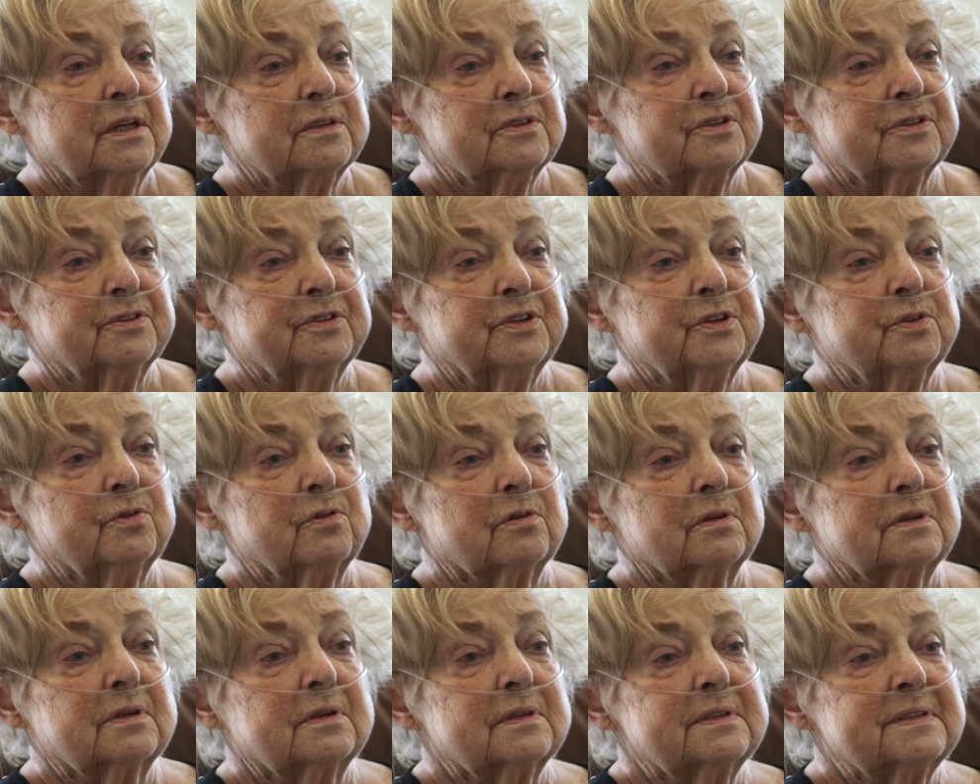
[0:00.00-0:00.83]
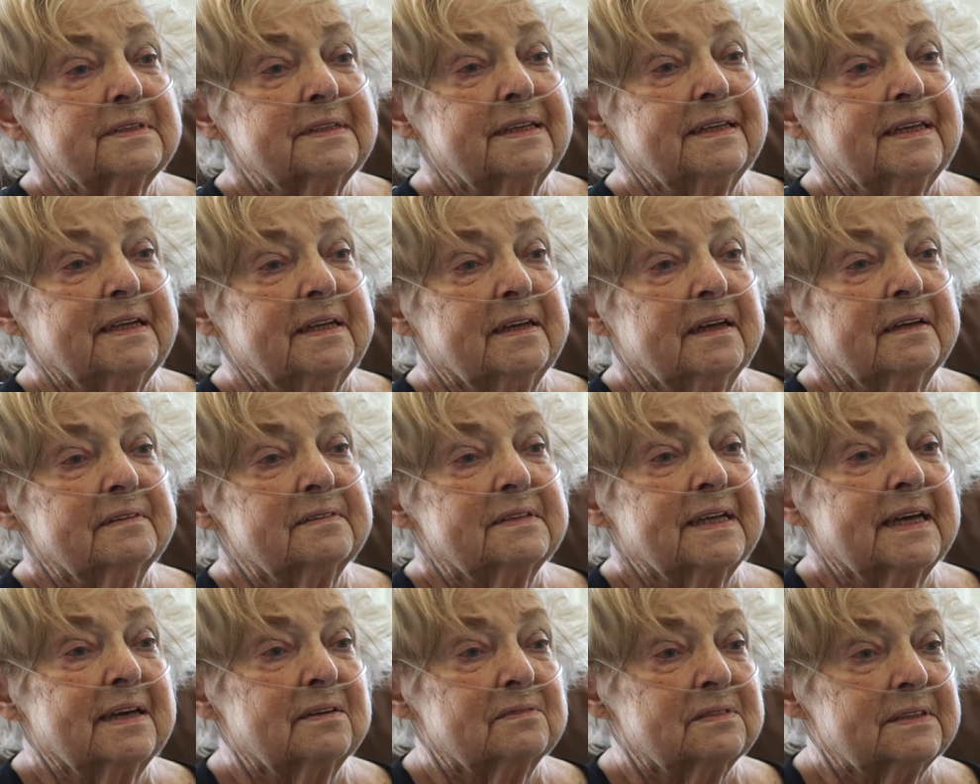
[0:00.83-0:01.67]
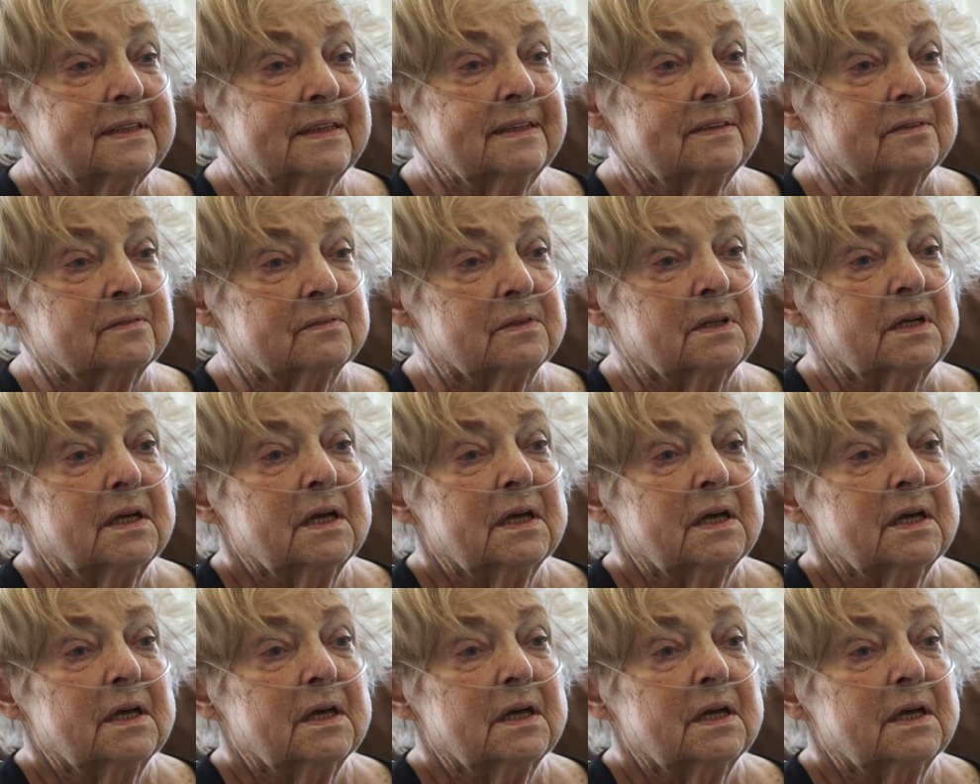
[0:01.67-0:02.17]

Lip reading: to New York City and downtown.